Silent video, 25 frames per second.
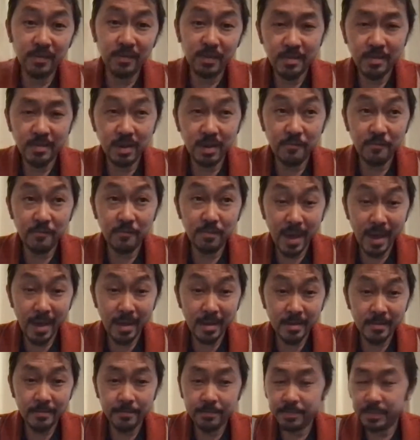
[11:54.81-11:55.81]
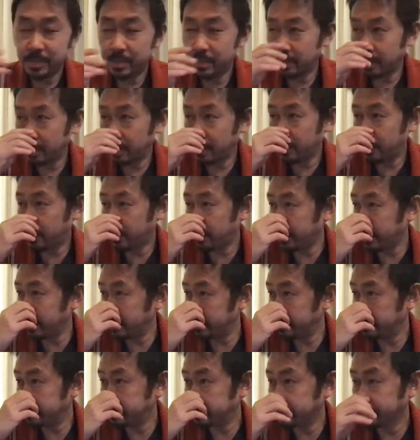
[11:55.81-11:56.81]
to drive back to the
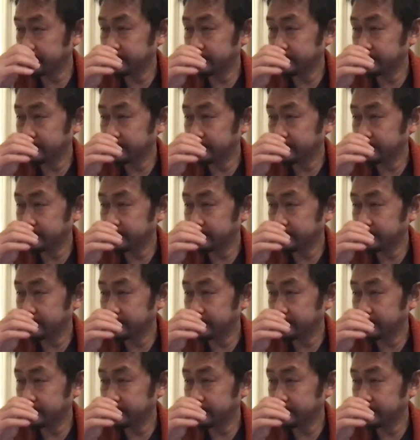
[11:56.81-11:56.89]
airport.